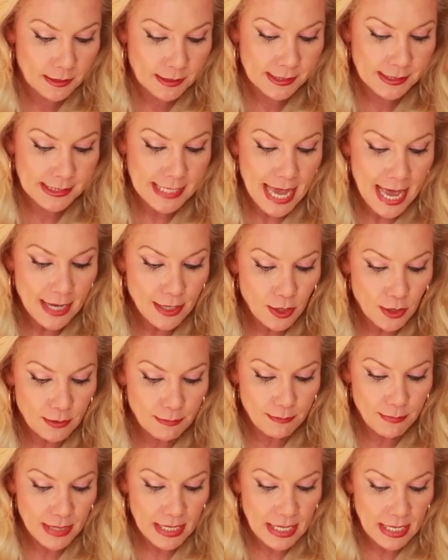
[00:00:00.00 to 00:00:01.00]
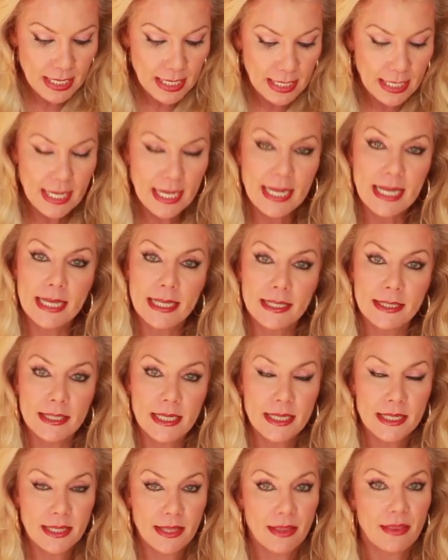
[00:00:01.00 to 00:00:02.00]
Saturn being
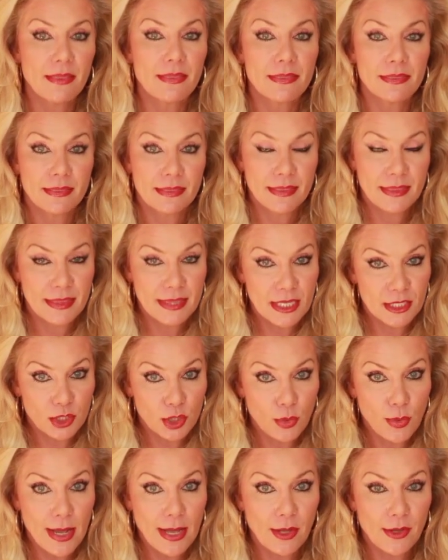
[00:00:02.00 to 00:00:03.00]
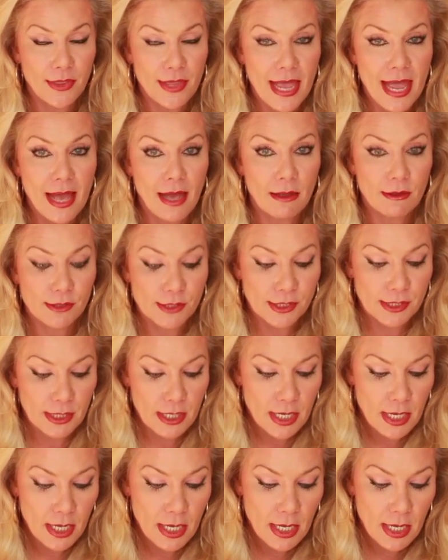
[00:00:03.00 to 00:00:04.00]
in the 12th
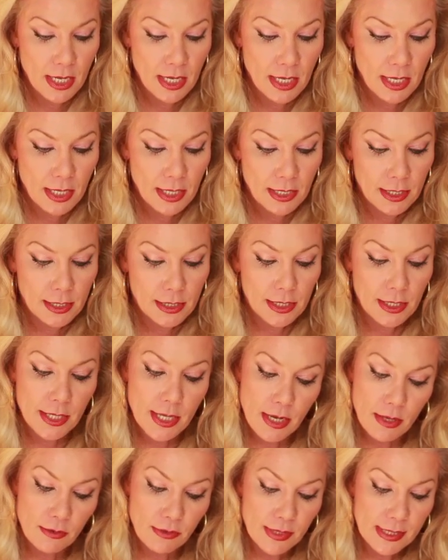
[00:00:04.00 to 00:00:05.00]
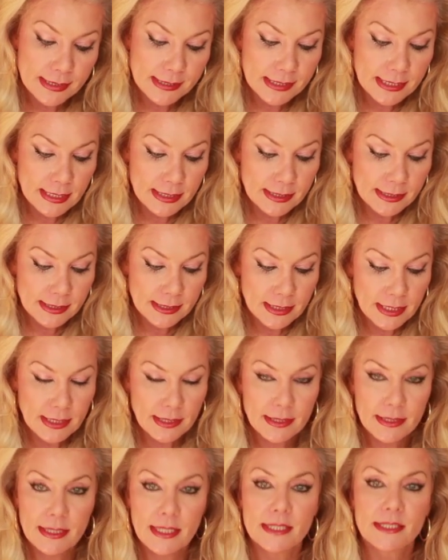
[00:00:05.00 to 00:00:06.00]
house, you know, this
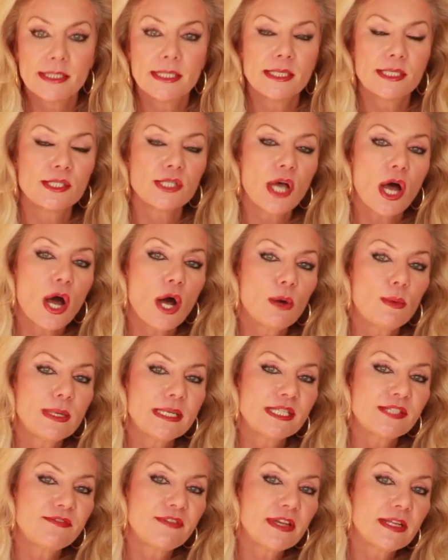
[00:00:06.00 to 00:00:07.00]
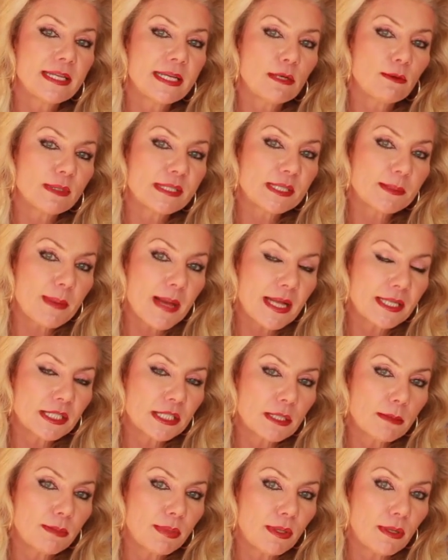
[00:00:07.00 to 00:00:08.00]
is always feeling
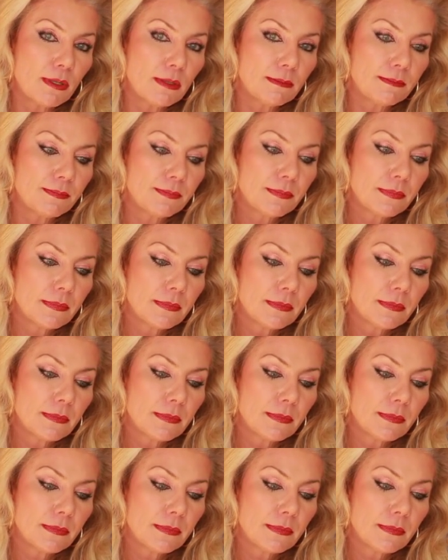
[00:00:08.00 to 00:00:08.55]
responsible